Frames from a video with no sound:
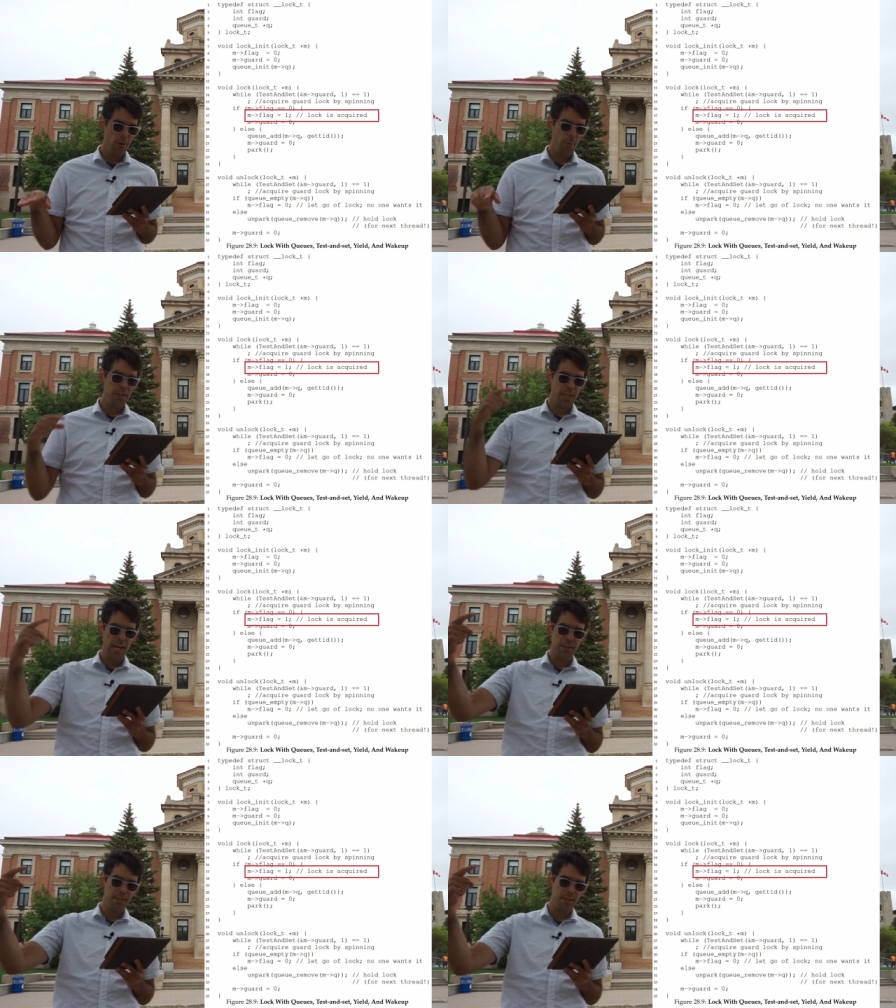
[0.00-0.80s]
We
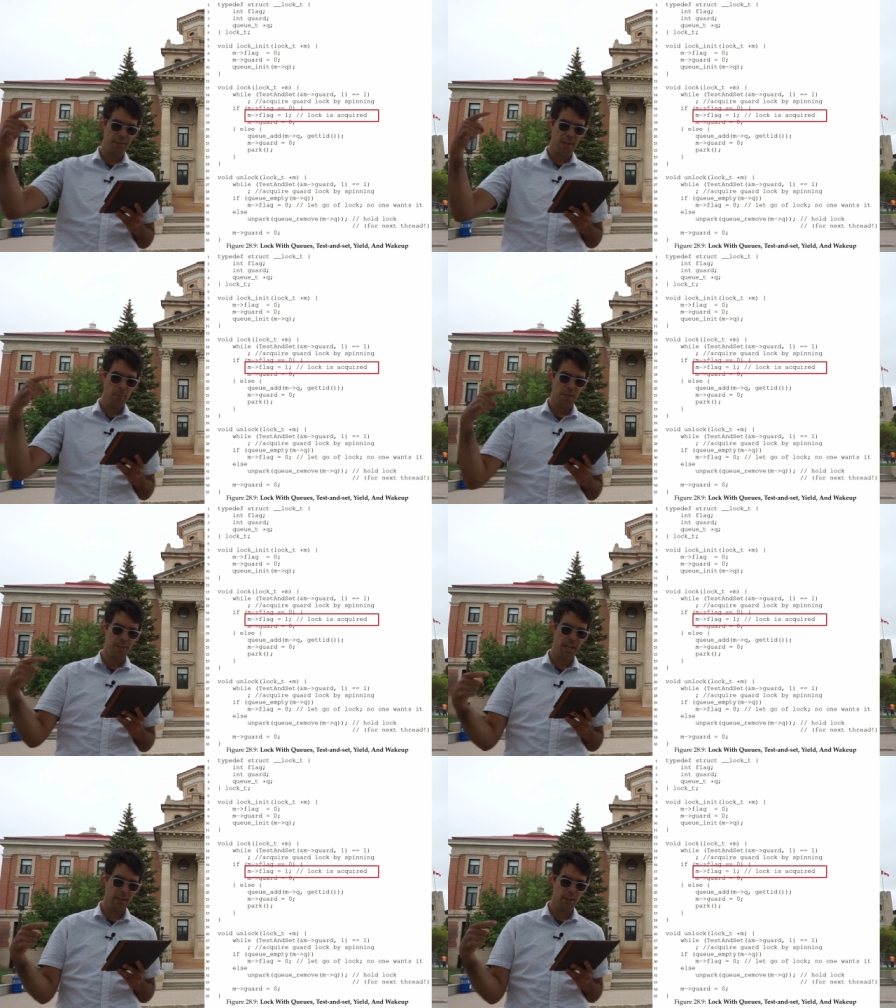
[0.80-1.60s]
test it and we
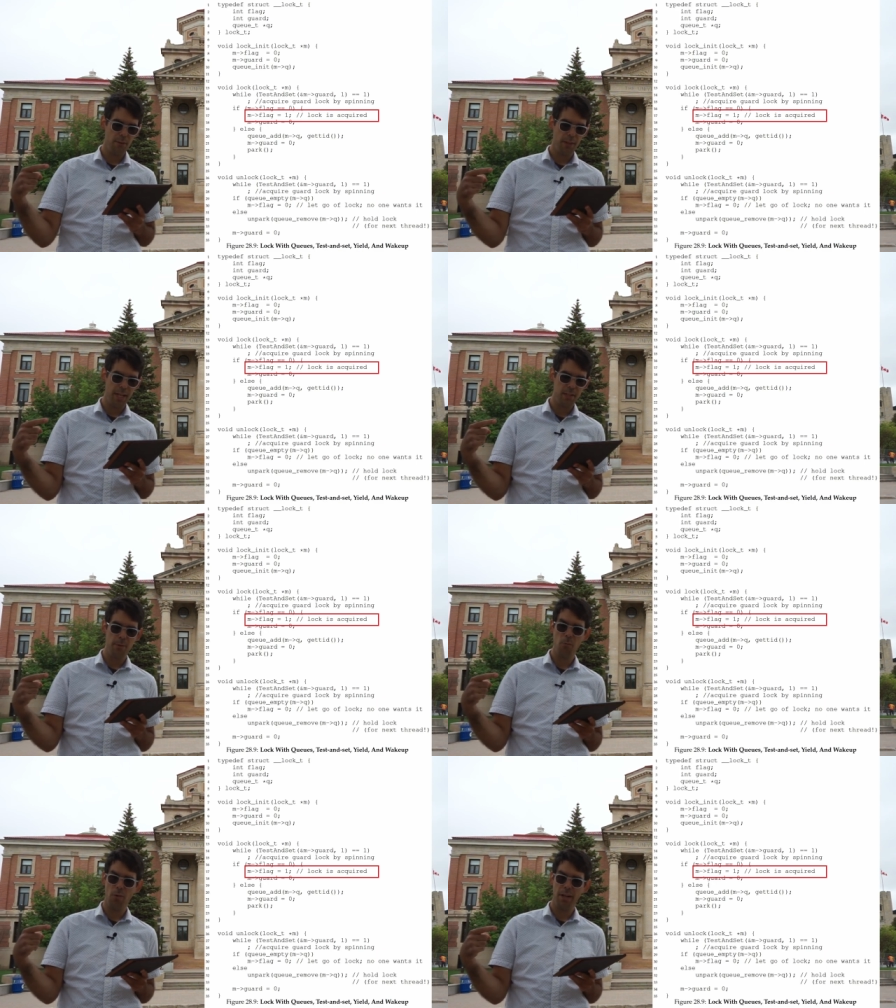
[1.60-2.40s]
set the flag to
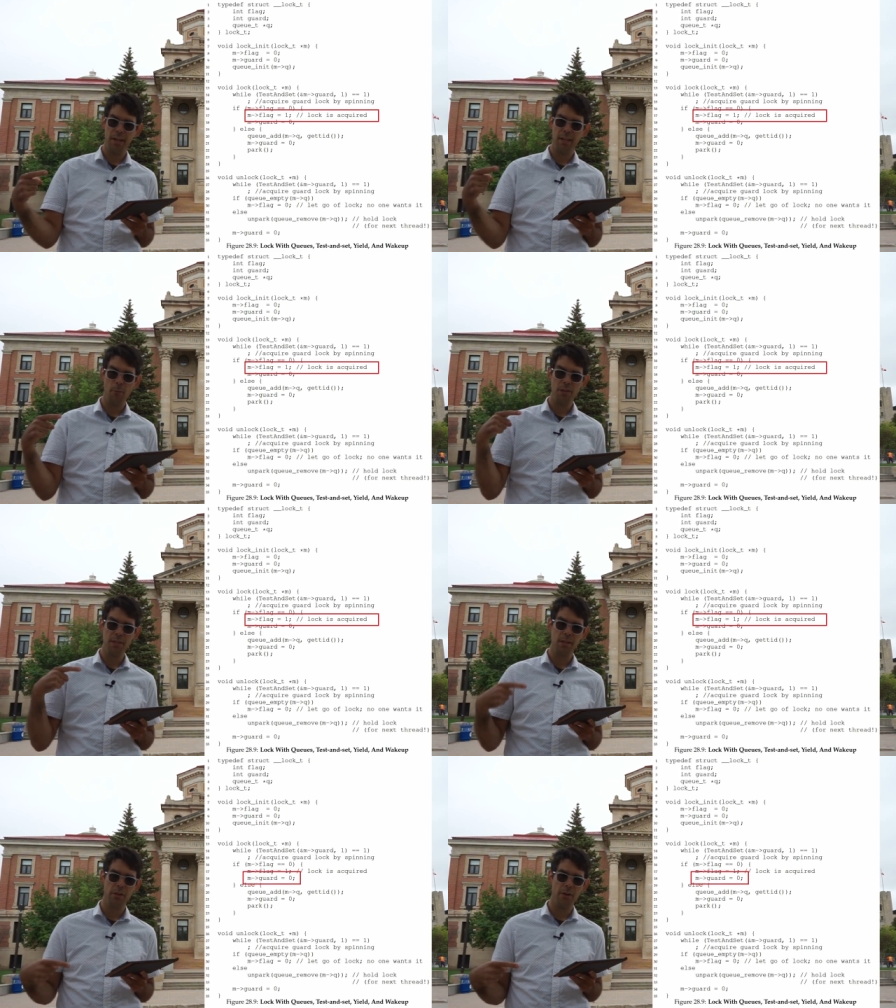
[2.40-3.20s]
be one and then we
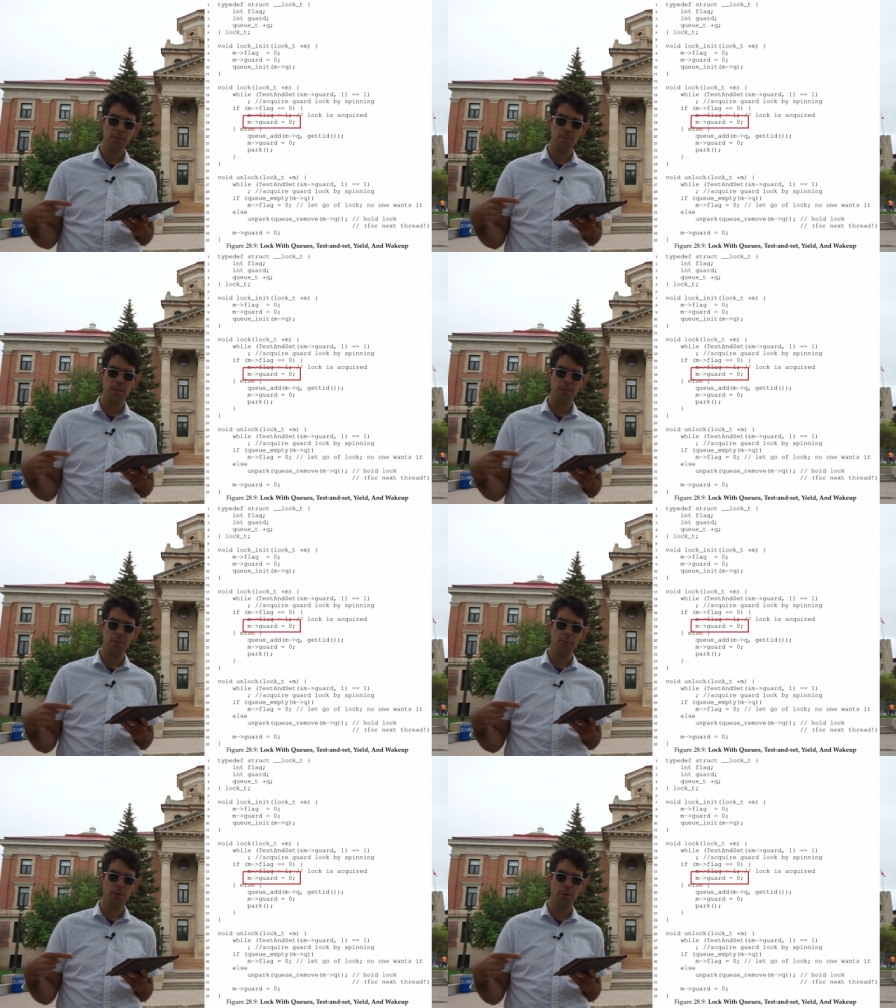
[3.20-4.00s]
set guard to be
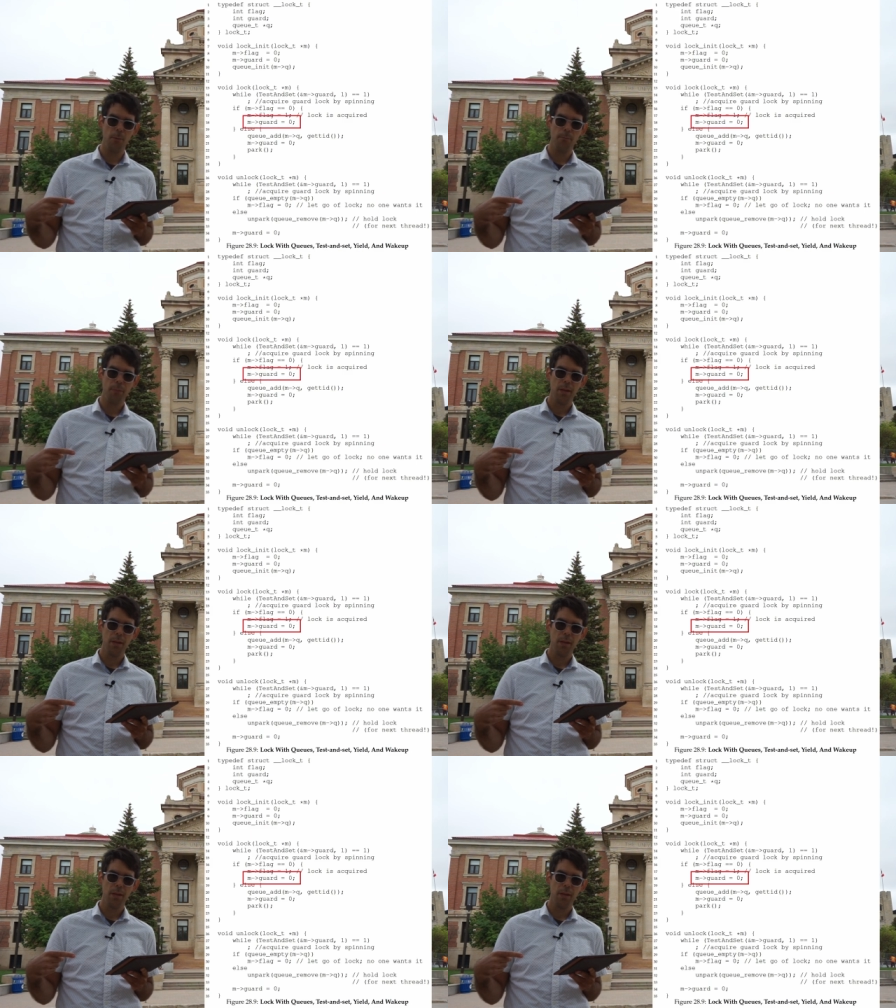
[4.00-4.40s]
zero.